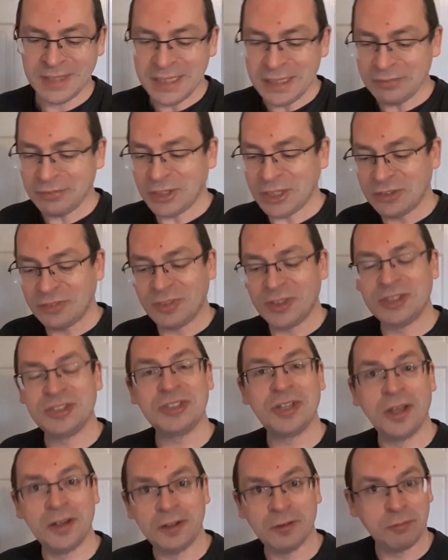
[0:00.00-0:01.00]
Even if
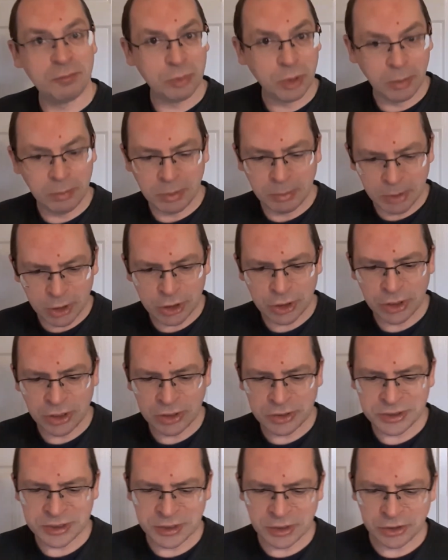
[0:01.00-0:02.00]
this kind of problem
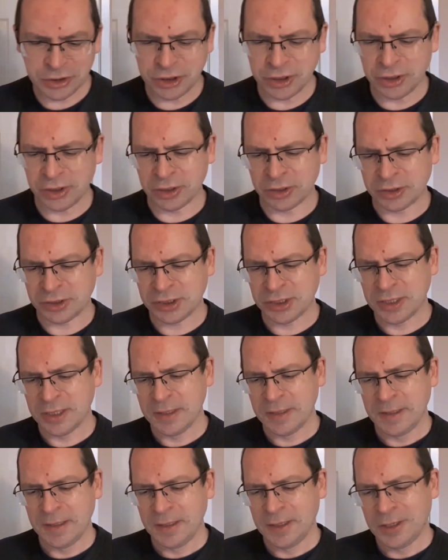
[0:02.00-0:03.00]
occurs in a church,
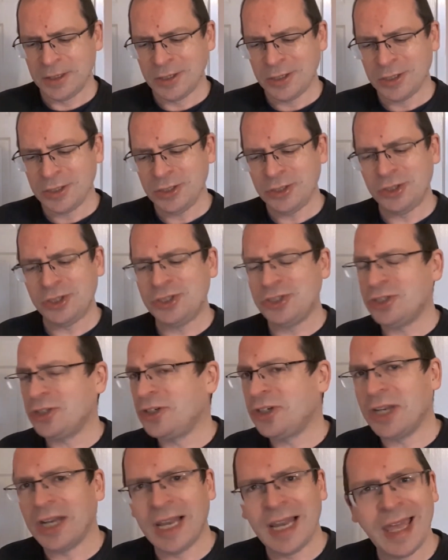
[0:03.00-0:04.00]
you
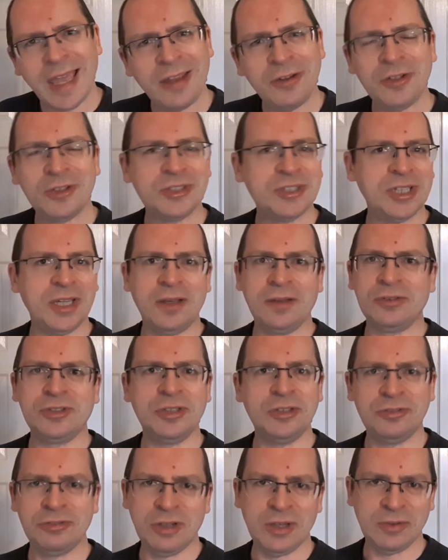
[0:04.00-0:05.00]
shouldn't allow
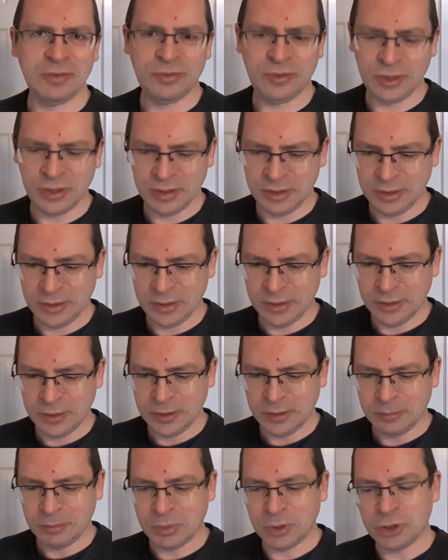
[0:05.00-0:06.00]
yourselves to drift,
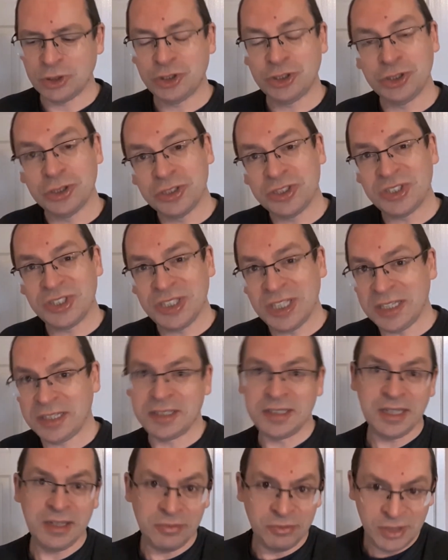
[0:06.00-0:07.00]
but should
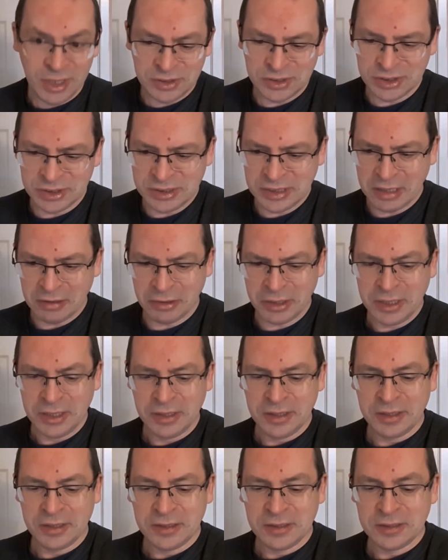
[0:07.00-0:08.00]
seek, if
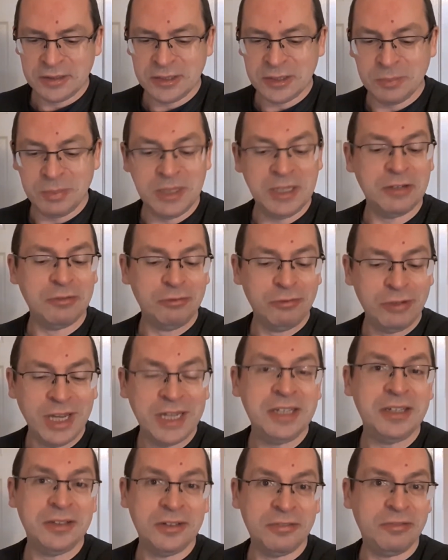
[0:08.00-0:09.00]
necessary, to be in
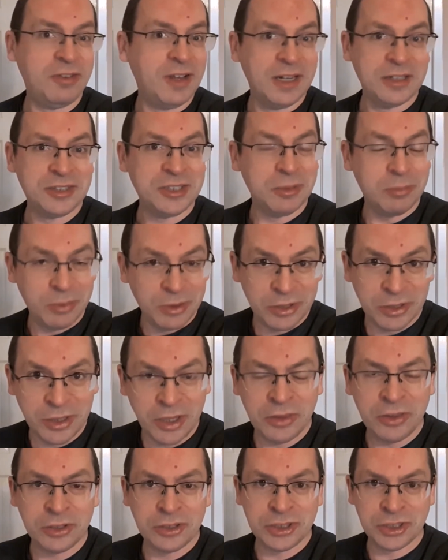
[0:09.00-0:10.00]
regular fellowship with
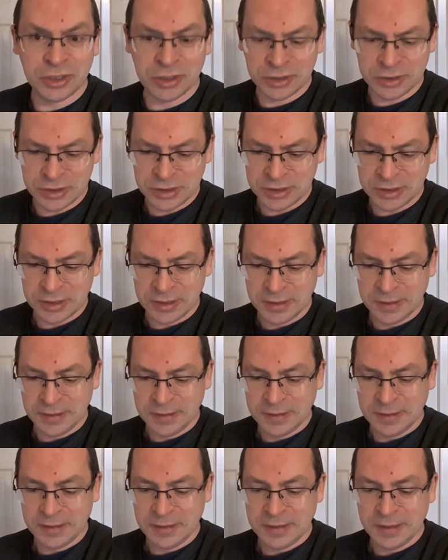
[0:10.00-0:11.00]
another church
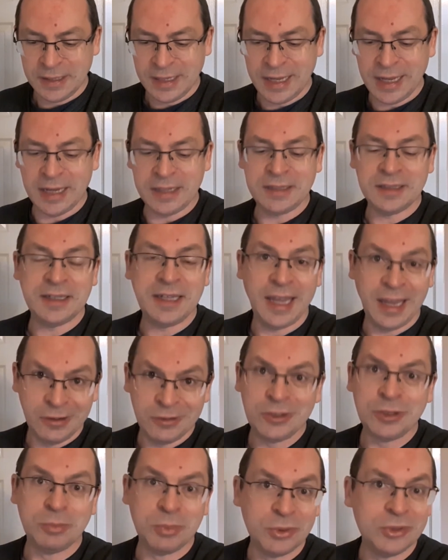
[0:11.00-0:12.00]
and
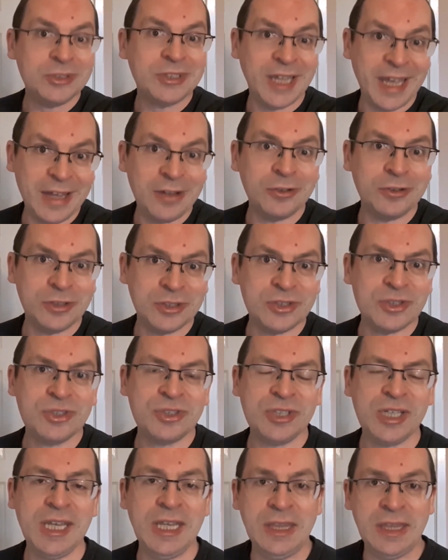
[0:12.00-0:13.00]
accountable to
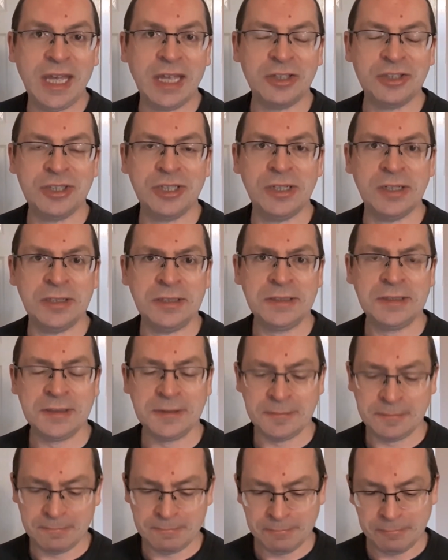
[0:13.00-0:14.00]
elders in that
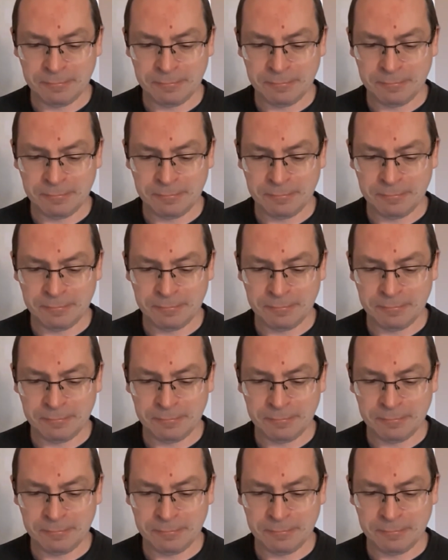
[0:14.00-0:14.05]
church.